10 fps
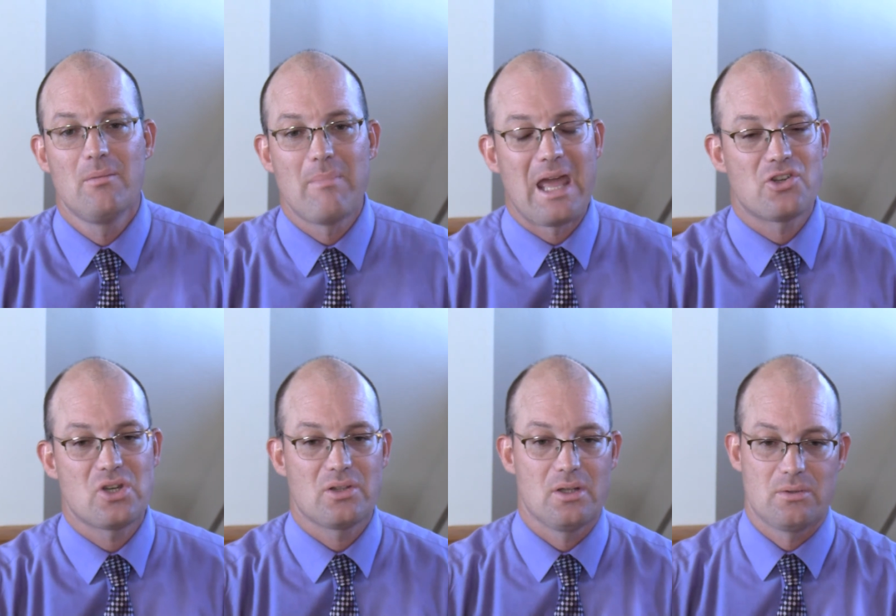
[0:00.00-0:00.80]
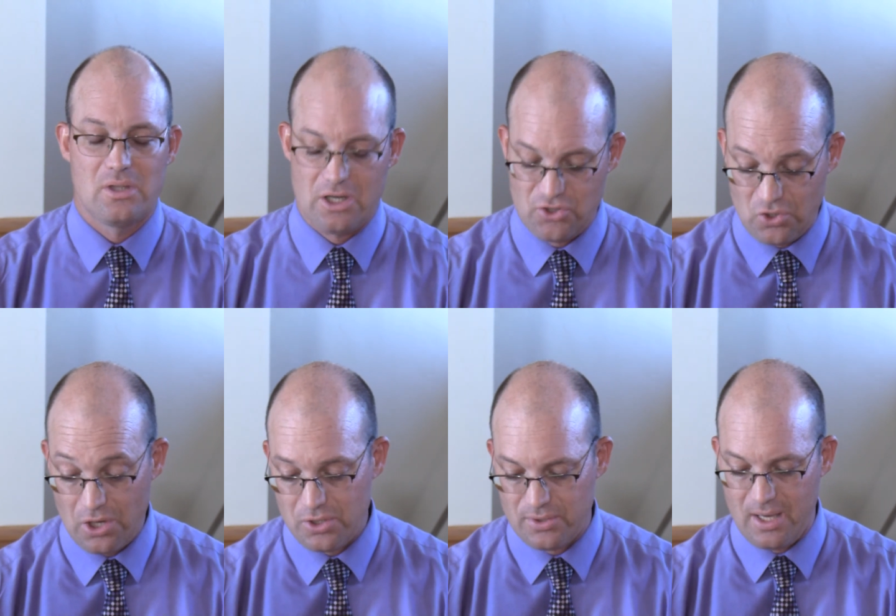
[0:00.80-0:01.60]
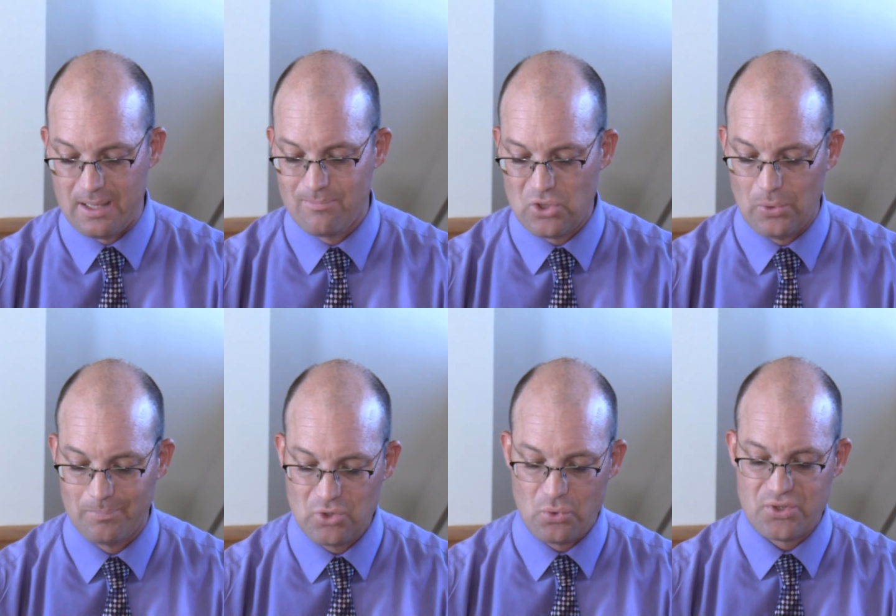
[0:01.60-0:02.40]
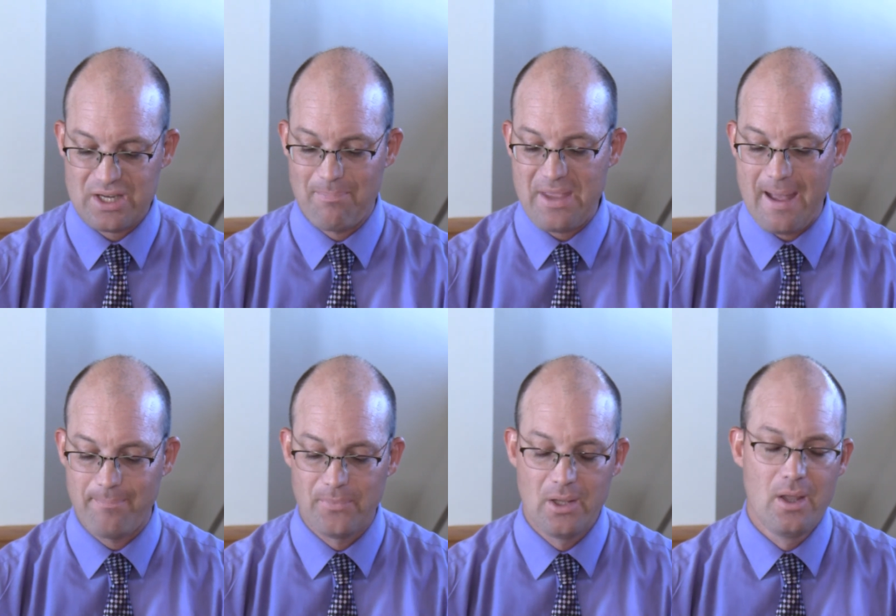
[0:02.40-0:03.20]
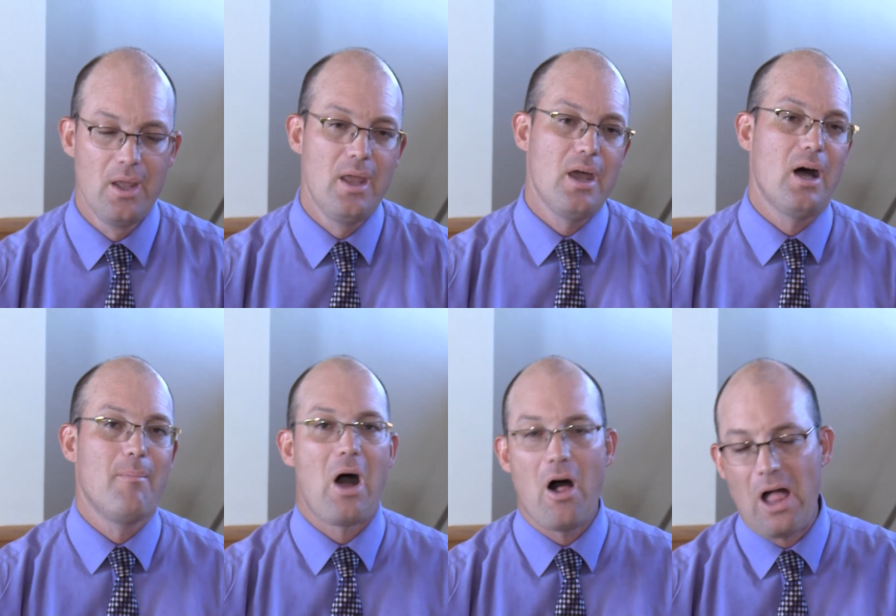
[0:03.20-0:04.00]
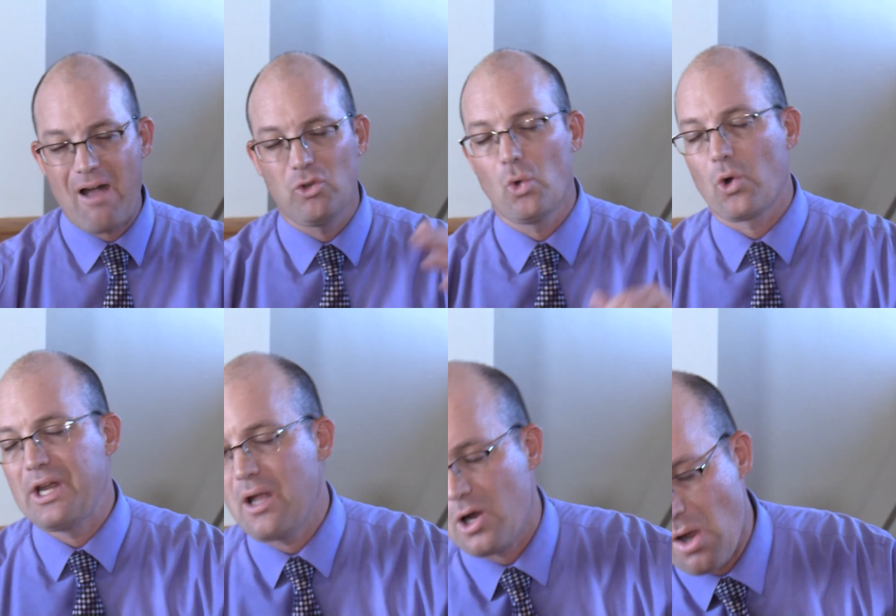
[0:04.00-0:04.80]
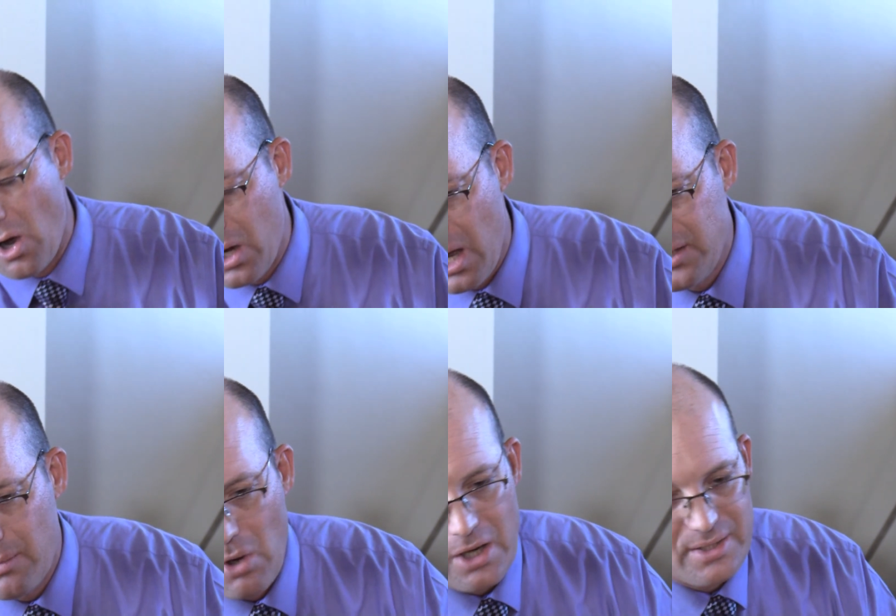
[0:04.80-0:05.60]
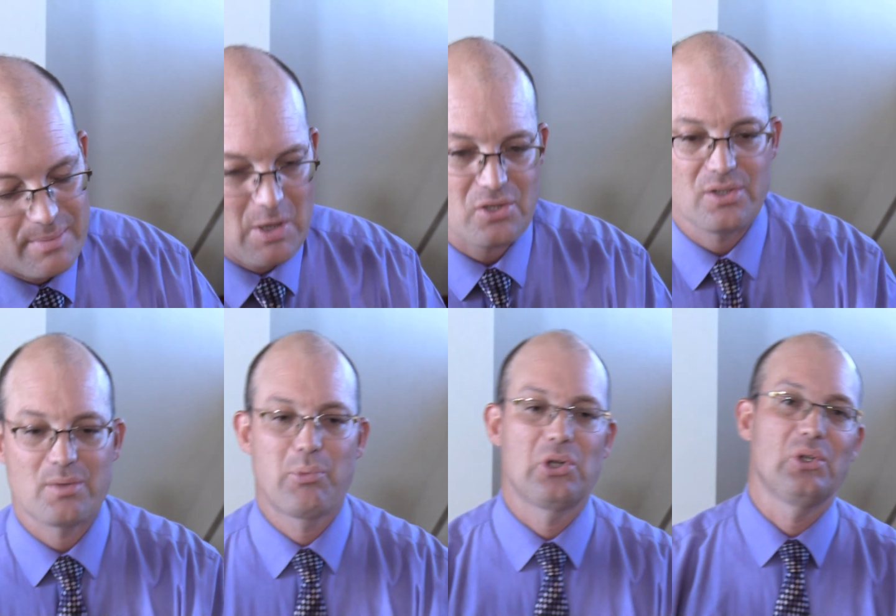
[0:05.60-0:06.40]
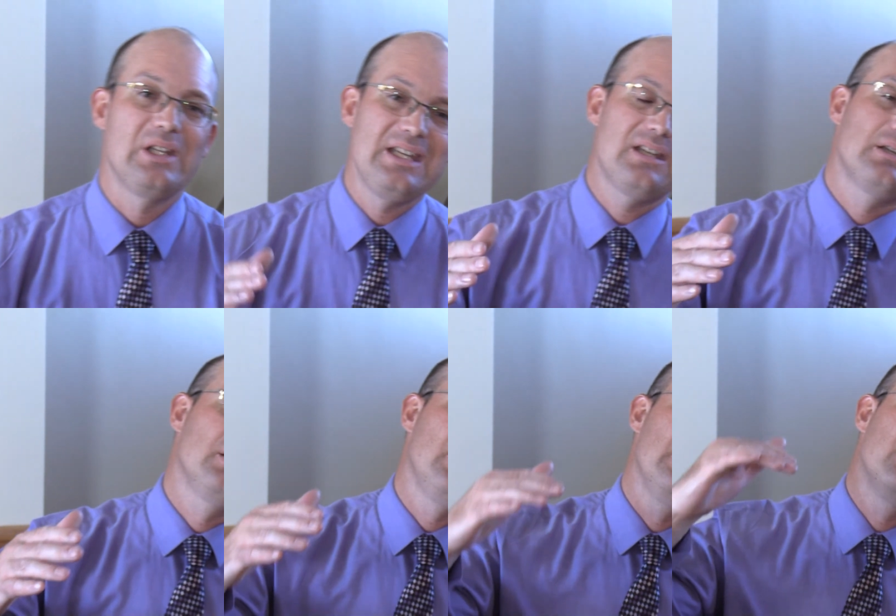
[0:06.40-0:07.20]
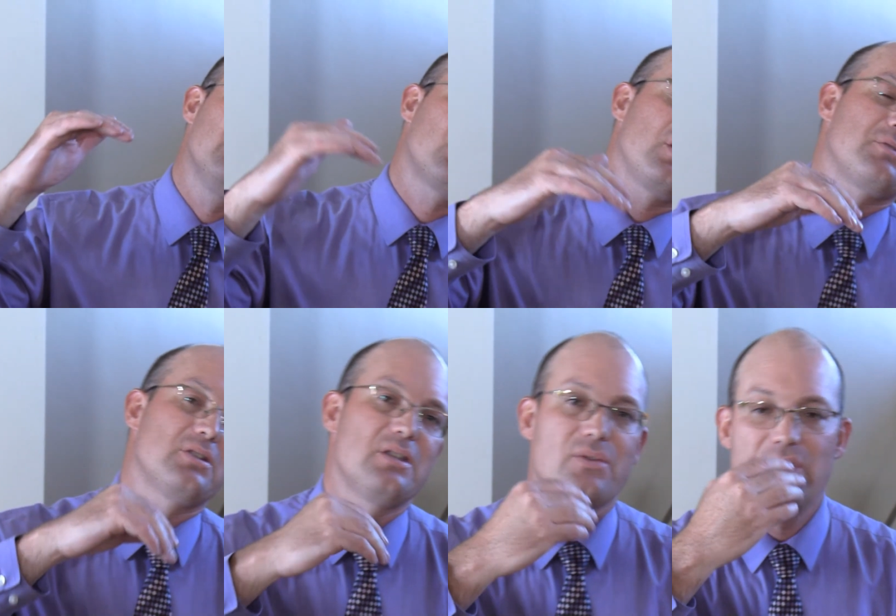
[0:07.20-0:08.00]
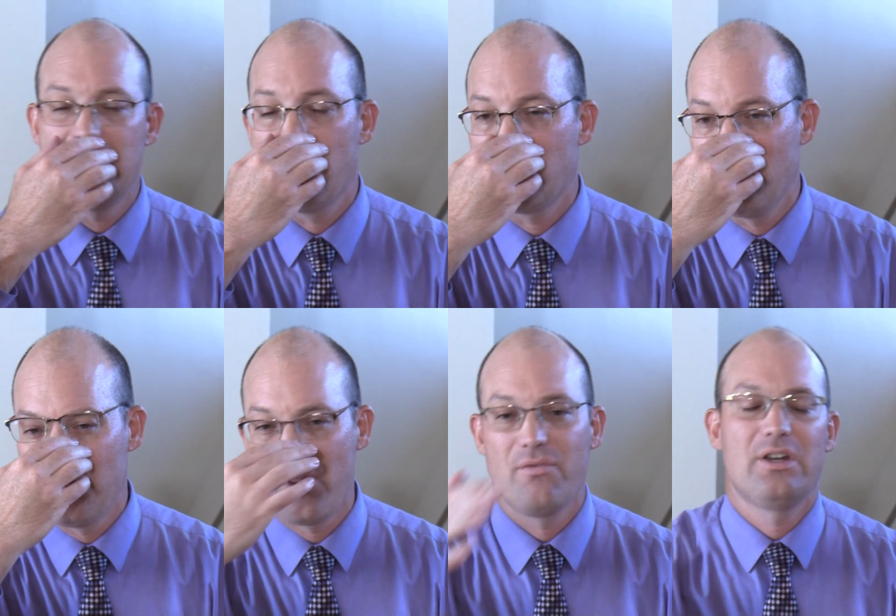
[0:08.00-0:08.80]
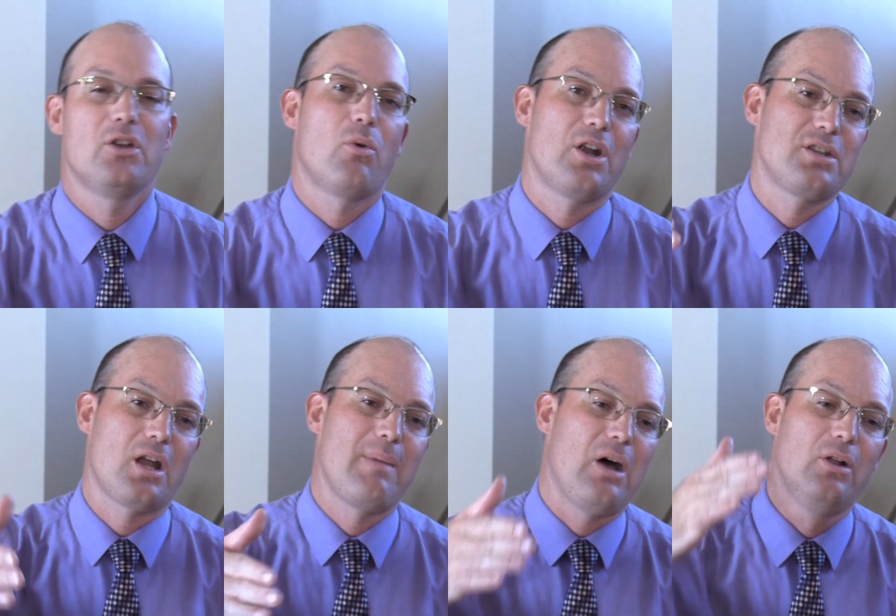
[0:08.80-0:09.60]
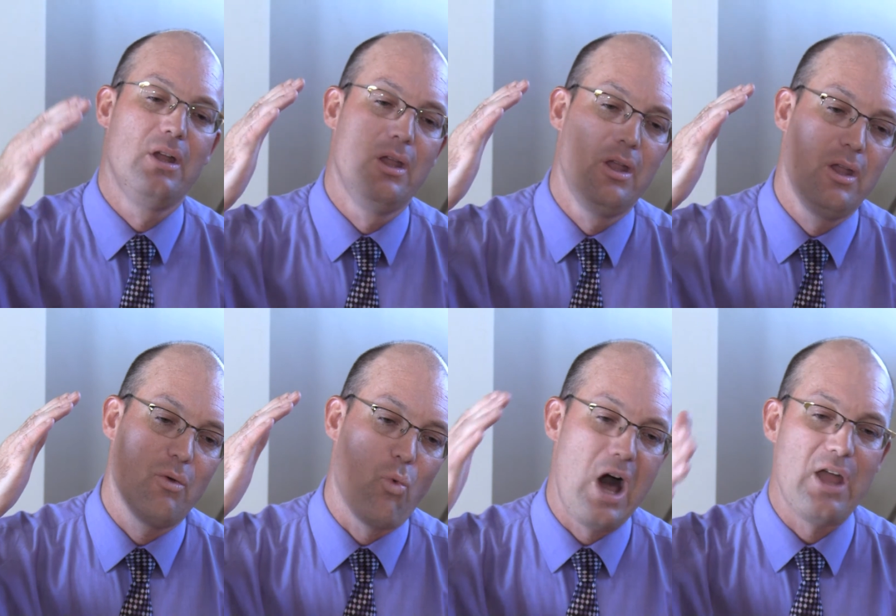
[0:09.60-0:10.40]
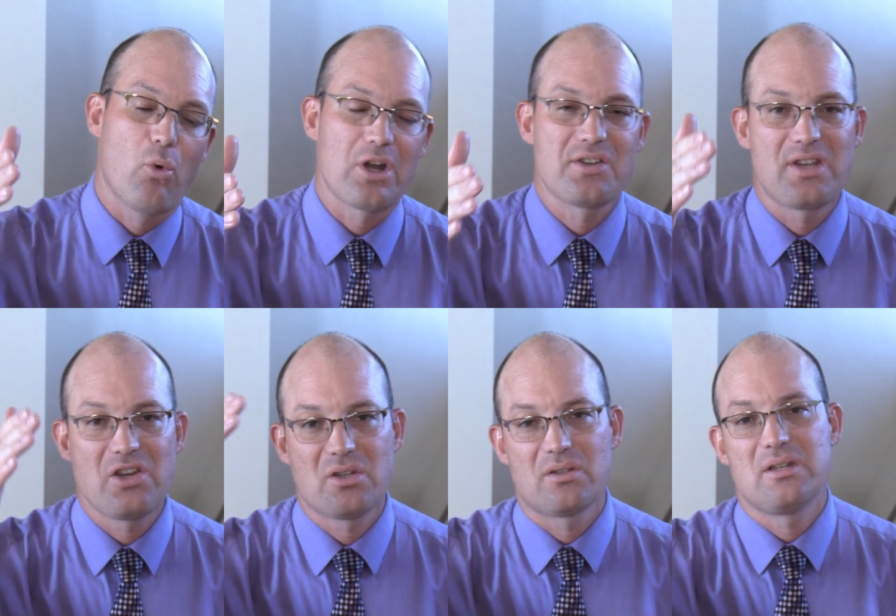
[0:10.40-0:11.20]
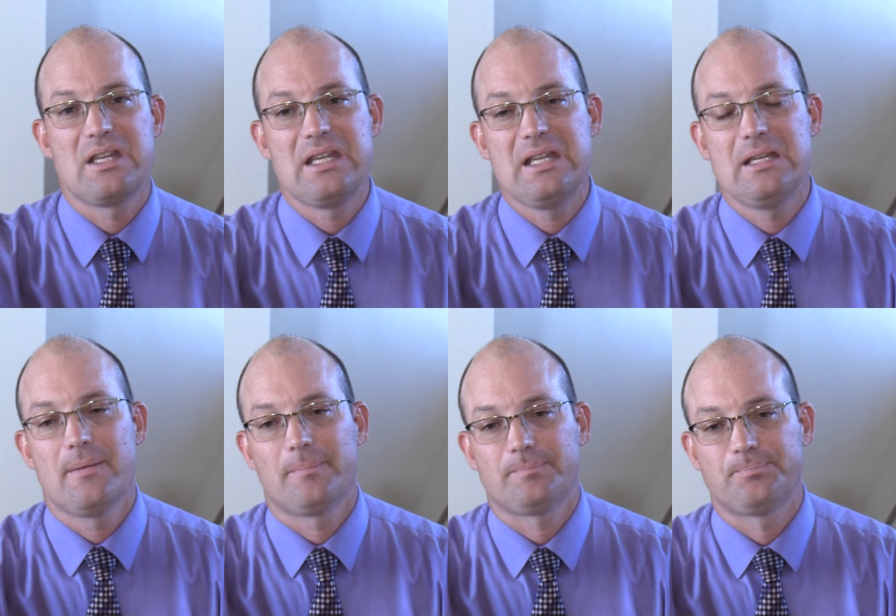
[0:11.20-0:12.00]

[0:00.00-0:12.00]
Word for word: managing the, the construction side. So don't skip that. Um, I'll have Lori, our, our content marketing specialist, put a link in the description of this video to another video where I talk about why organizations need